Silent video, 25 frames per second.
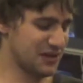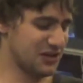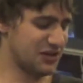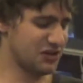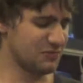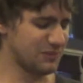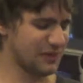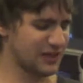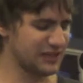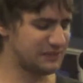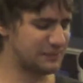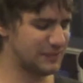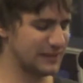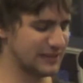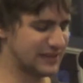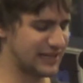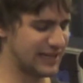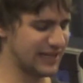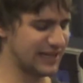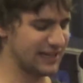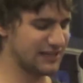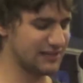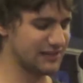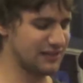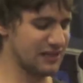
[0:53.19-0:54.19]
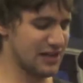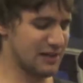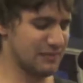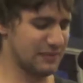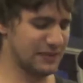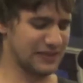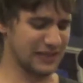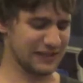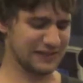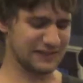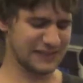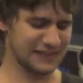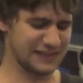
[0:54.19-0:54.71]
You must be kidding,
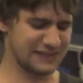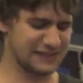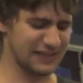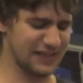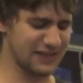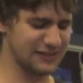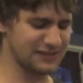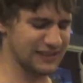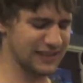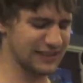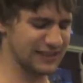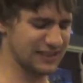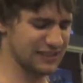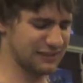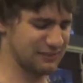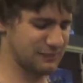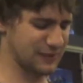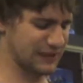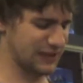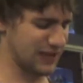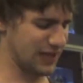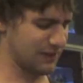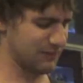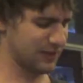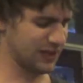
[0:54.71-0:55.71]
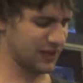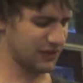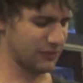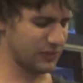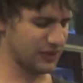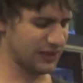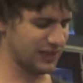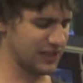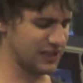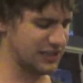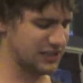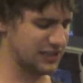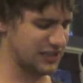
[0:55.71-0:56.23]
because this sounds like it's becoming a
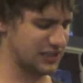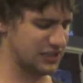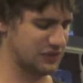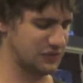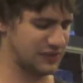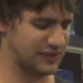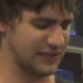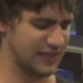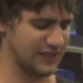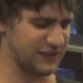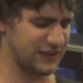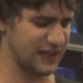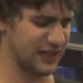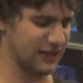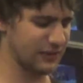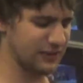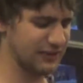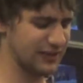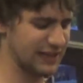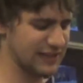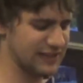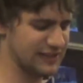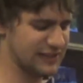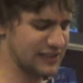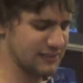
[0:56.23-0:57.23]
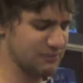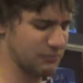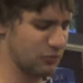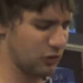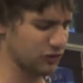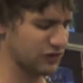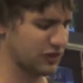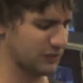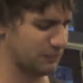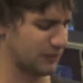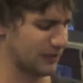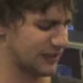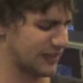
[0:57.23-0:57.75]
religion. You sit there and listen,
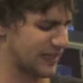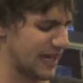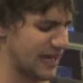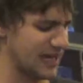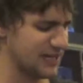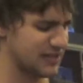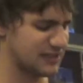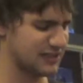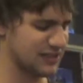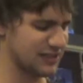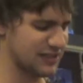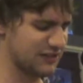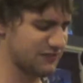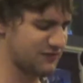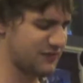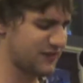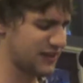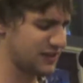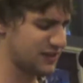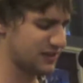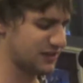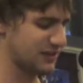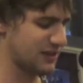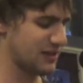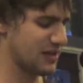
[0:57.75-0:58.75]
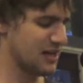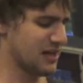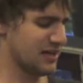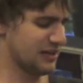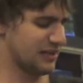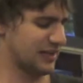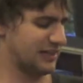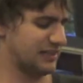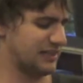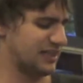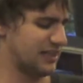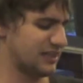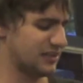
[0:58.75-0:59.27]
multiplication and division.
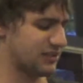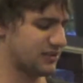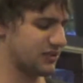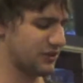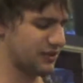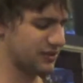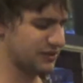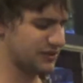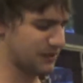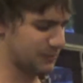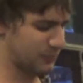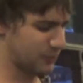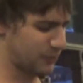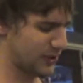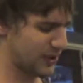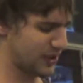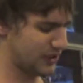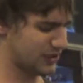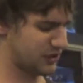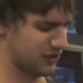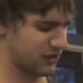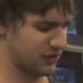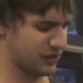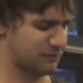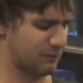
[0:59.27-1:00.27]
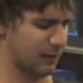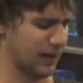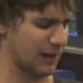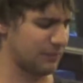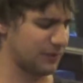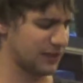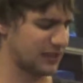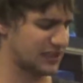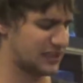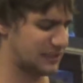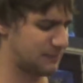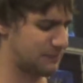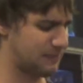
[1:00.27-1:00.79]
The teachers, the preachers,
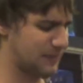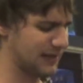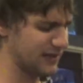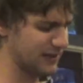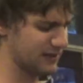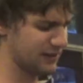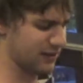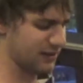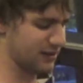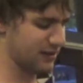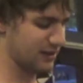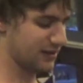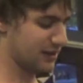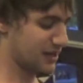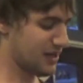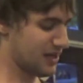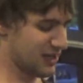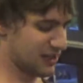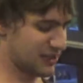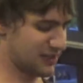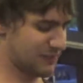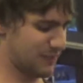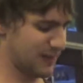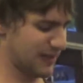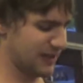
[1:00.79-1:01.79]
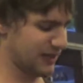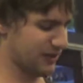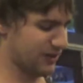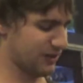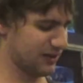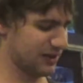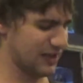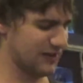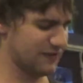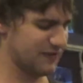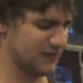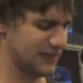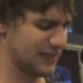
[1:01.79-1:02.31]
public speaker,
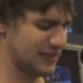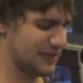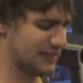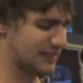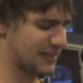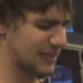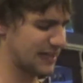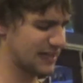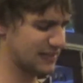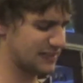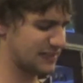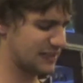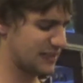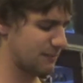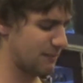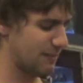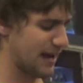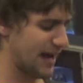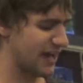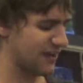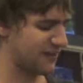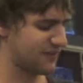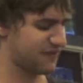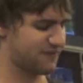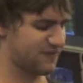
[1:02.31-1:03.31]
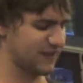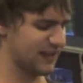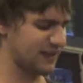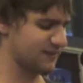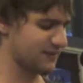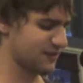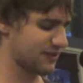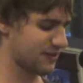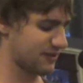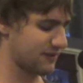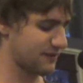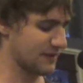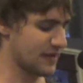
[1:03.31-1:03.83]
giving these kids the math
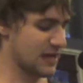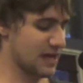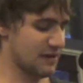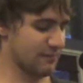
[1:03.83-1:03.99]
fever.